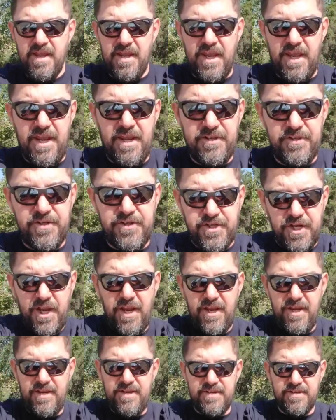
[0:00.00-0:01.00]
In
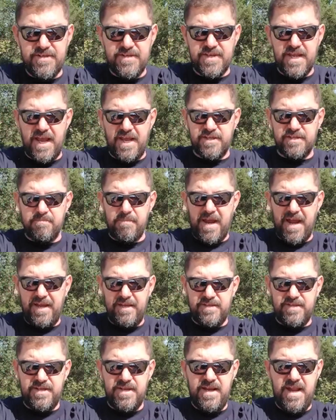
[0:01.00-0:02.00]
Jesus'
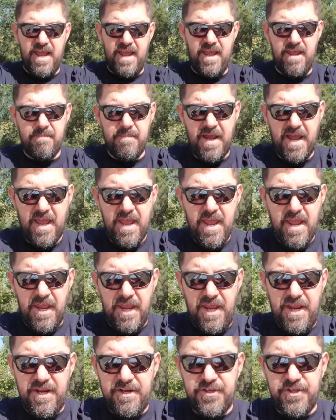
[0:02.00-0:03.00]
mighty name.
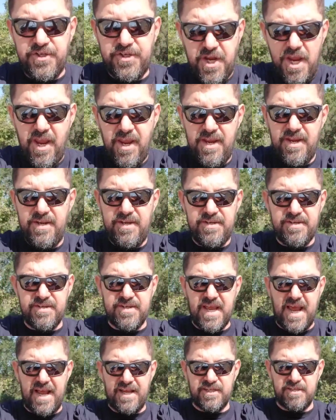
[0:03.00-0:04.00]
In
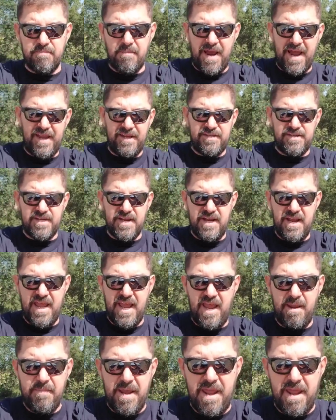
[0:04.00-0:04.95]
Jesus' mighty name.